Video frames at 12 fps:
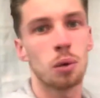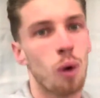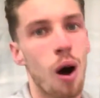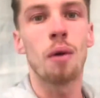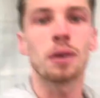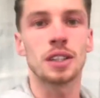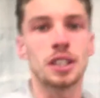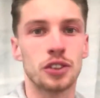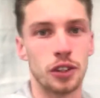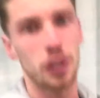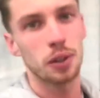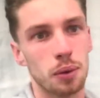what I'm going to
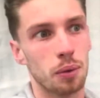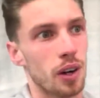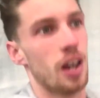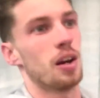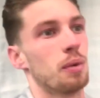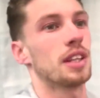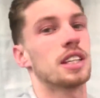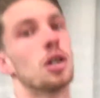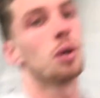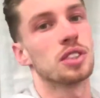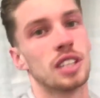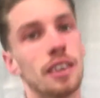do with this
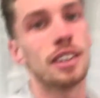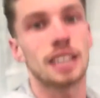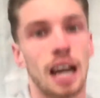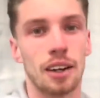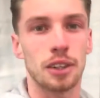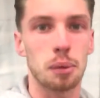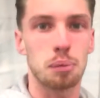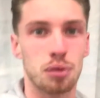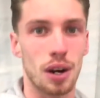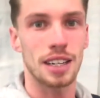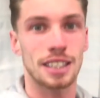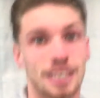whole series, I'm going to
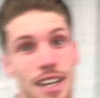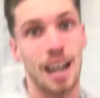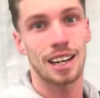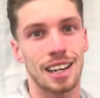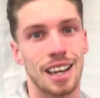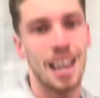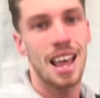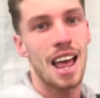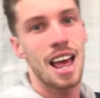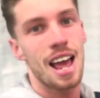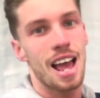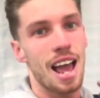price tag
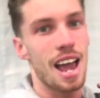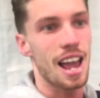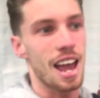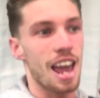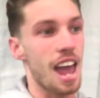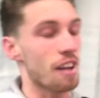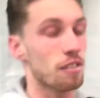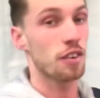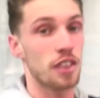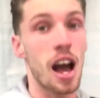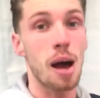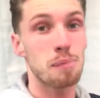
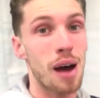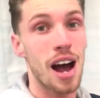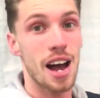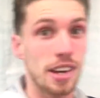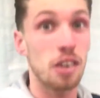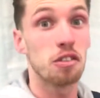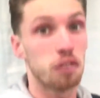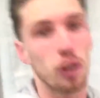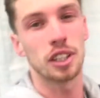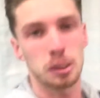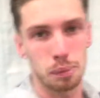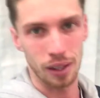everything that I buy for
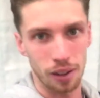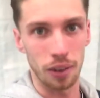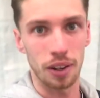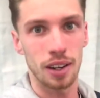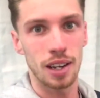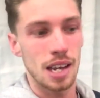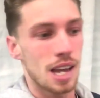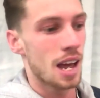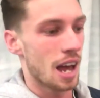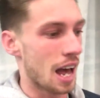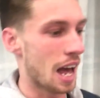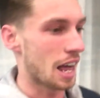this build.
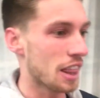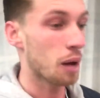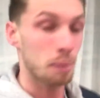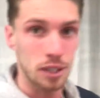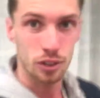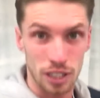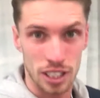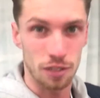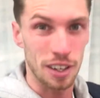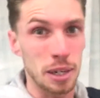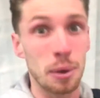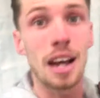That would be interesting if
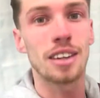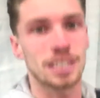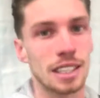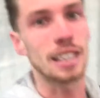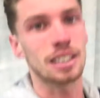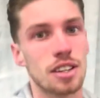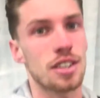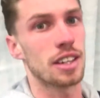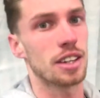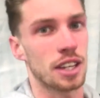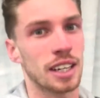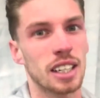anyone else thinking
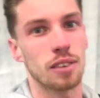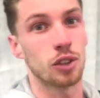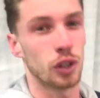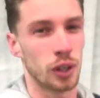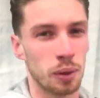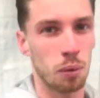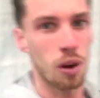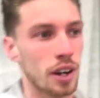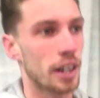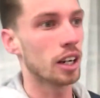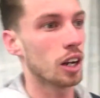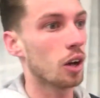of doing one, and
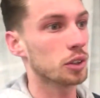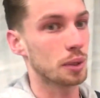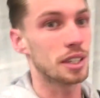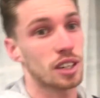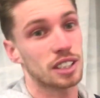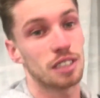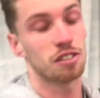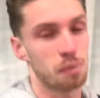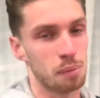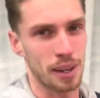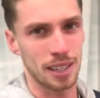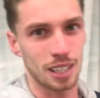it's also interesting for
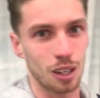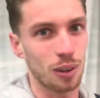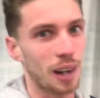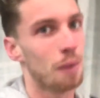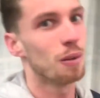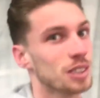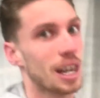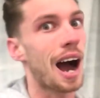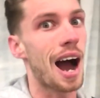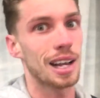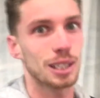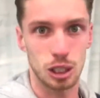me to look how much I
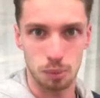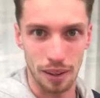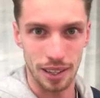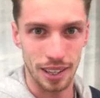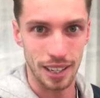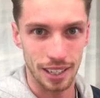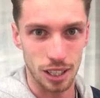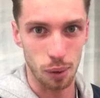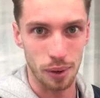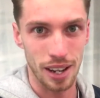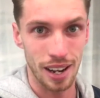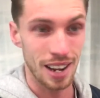actually spent the year
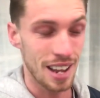doing it.